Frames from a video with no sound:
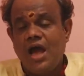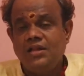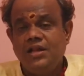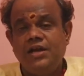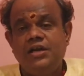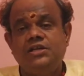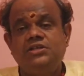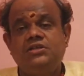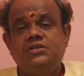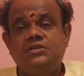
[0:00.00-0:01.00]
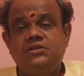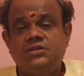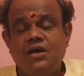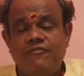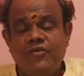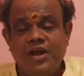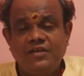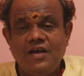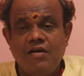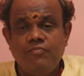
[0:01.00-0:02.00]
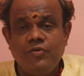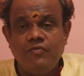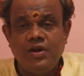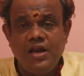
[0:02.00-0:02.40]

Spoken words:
and the intention. So for example,